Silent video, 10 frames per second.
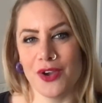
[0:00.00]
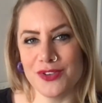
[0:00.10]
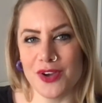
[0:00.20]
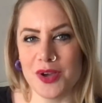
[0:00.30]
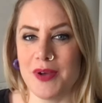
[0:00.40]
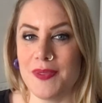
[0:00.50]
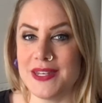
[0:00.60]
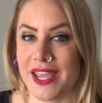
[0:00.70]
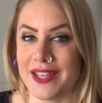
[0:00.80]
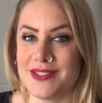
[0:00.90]
to talk about the
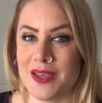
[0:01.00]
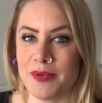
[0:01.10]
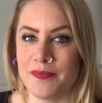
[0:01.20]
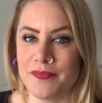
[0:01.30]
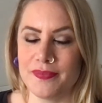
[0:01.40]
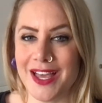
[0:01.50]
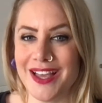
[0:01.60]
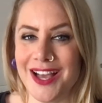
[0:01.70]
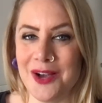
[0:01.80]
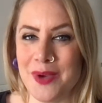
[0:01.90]
next step.
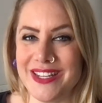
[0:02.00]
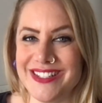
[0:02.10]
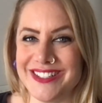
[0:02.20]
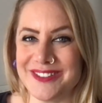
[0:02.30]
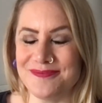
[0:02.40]
I'll wait here.